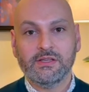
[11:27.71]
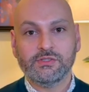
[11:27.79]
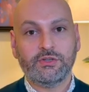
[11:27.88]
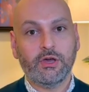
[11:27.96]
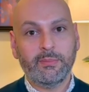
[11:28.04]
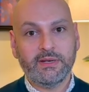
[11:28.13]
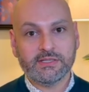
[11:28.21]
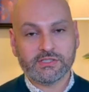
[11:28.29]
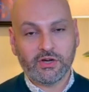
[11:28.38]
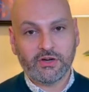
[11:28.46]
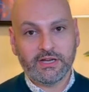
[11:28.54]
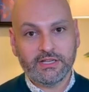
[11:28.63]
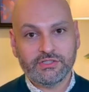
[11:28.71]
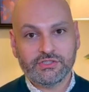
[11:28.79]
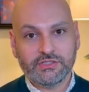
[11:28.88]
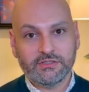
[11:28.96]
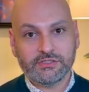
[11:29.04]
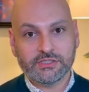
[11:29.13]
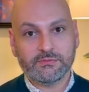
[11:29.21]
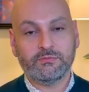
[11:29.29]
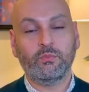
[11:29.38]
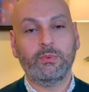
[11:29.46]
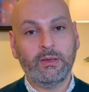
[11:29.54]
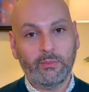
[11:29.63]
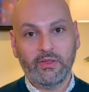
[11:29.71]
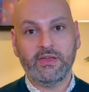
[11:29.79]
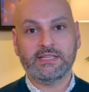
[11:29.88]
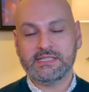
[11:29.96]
So don't be discouraged. Just be willing